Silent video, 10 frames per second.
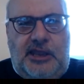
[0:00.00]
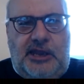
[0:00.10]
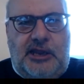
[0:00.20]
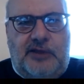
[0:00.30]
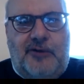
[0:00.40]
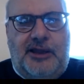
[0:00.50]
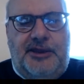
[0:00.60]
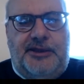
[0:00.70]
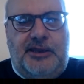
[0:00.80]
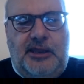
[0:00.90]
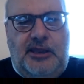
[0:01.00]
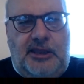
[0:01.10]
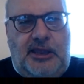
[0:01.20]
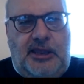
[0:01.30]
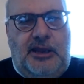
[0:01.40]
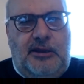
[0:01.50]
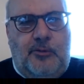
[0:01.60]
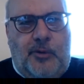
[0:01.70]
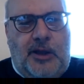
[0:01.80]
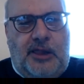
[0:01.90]
inequality in
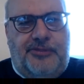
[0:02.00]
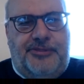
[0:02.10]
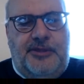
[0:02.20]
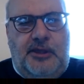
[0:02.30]
wealth.